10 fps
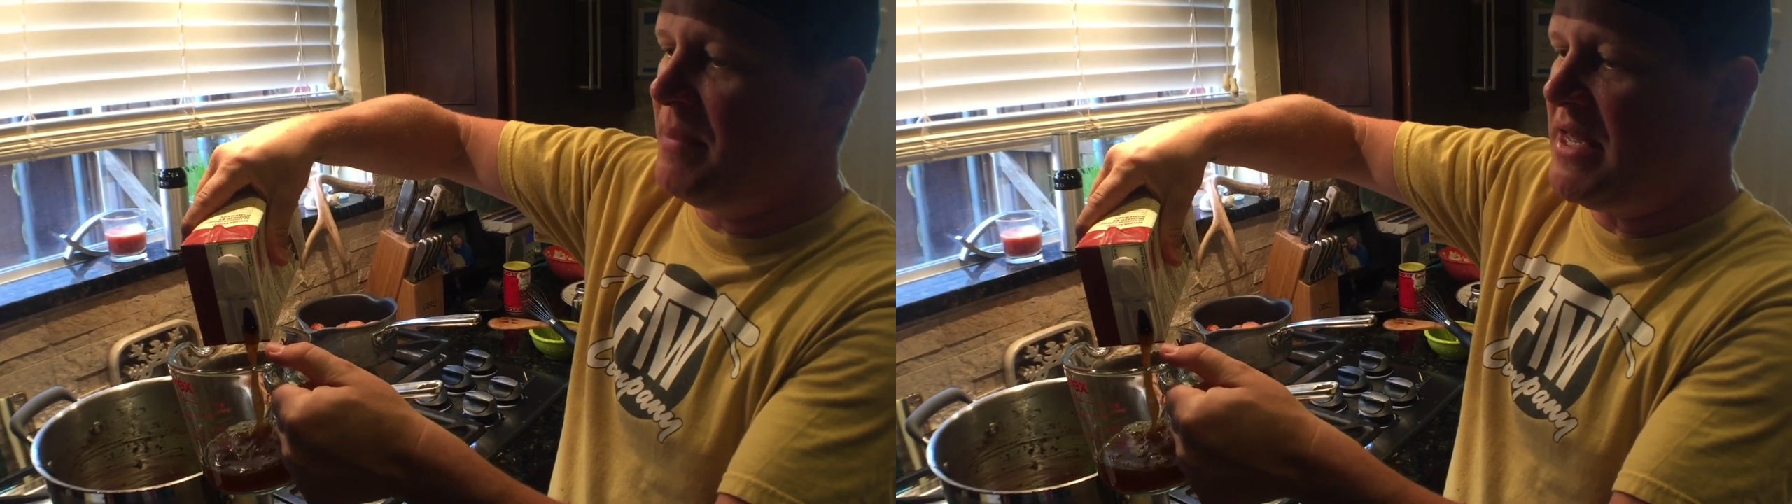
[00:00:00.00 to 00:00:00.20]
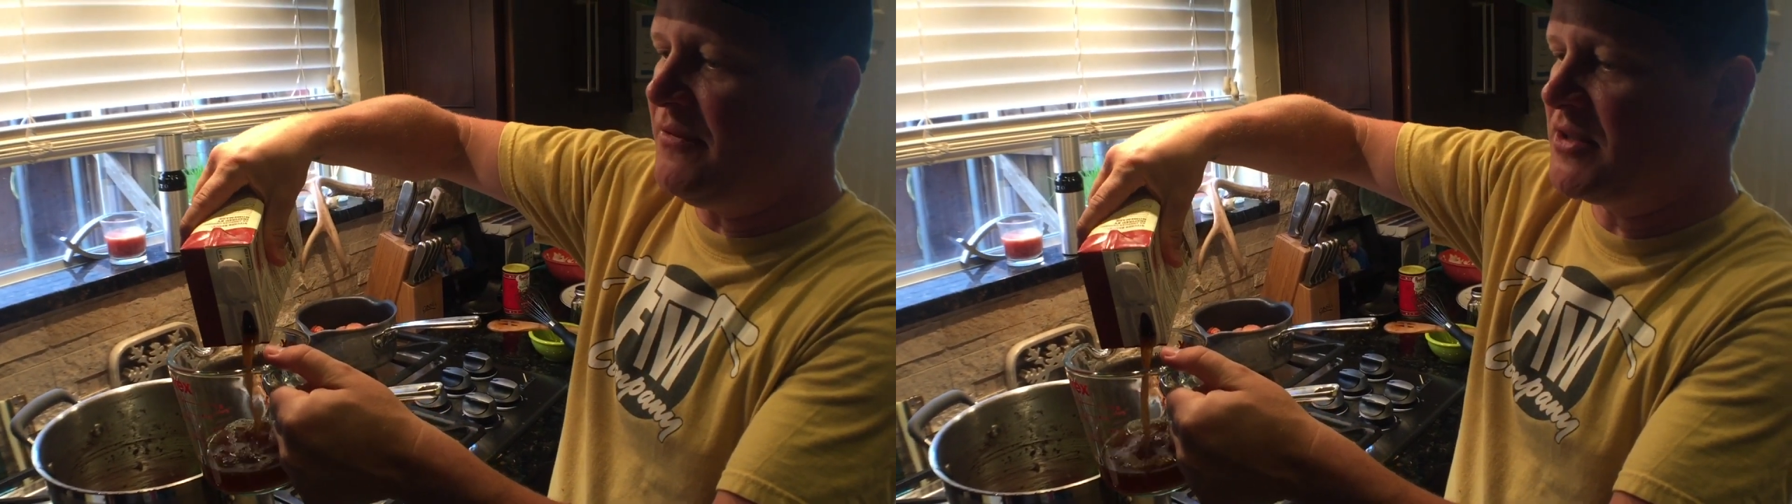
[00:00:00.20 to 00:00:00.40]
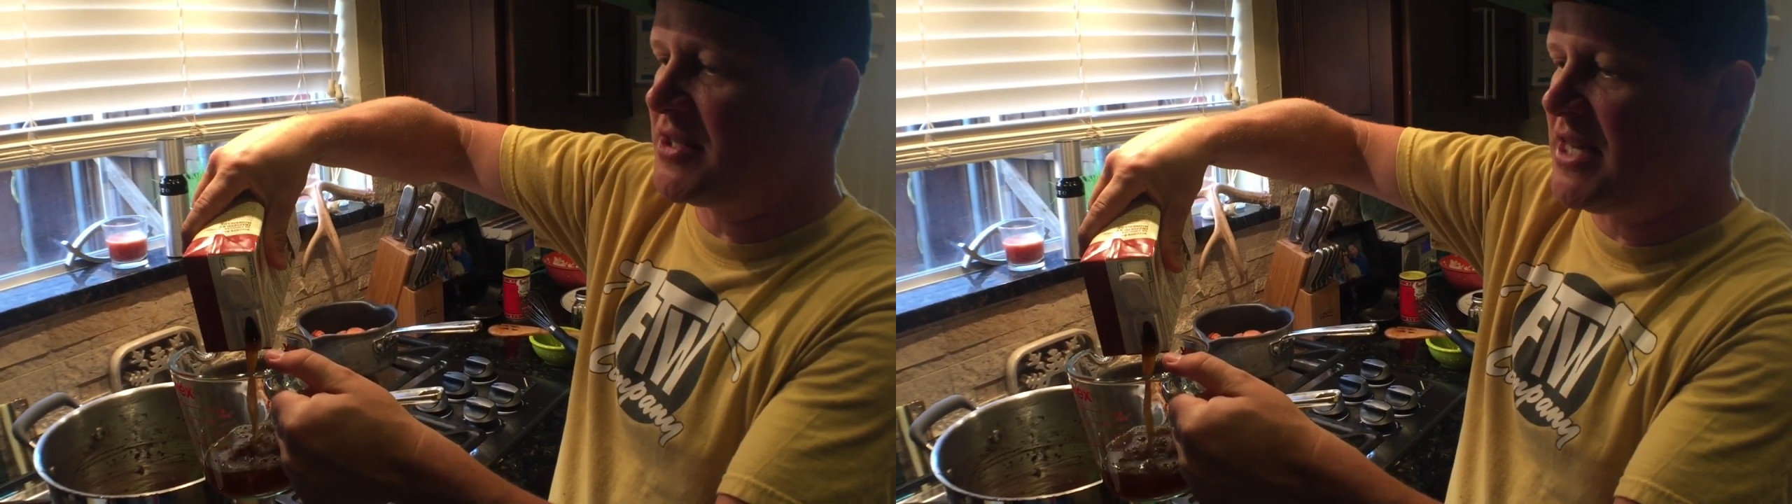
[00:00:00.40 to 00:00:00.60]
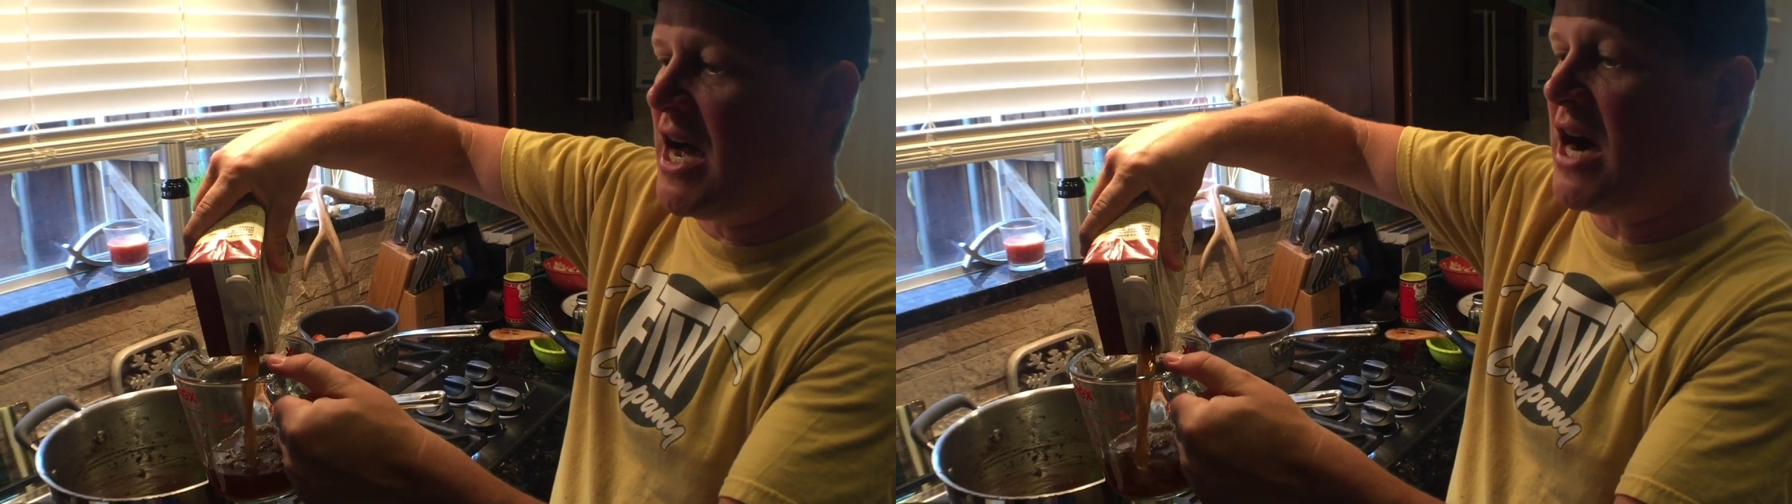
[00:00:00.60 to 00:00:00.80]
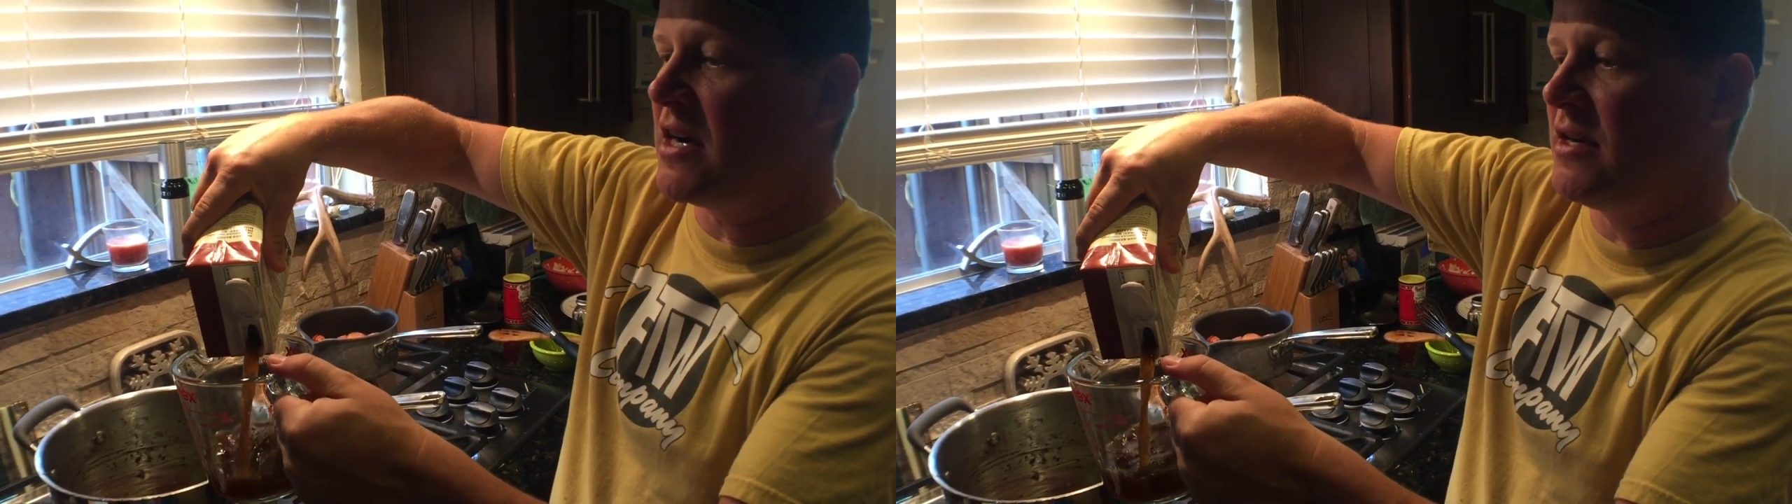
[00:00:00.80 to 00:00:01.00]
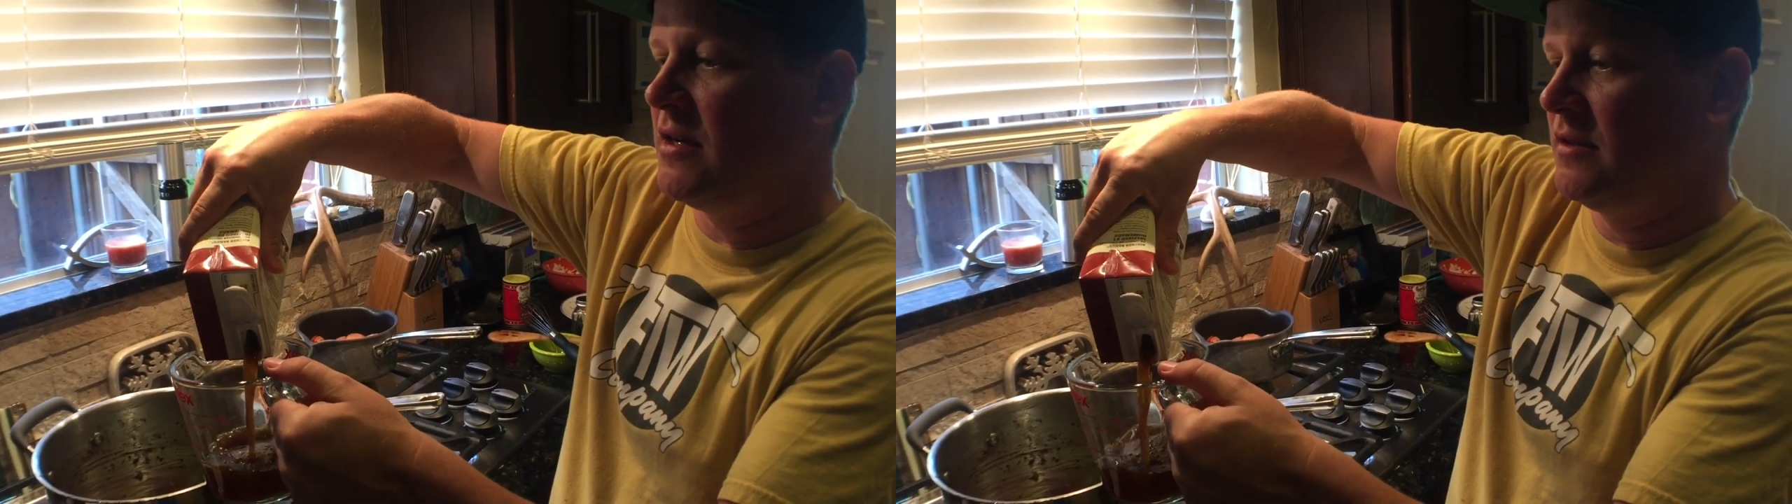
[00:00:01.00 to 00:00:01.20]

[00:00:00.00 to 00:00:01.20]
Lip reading: beef stock.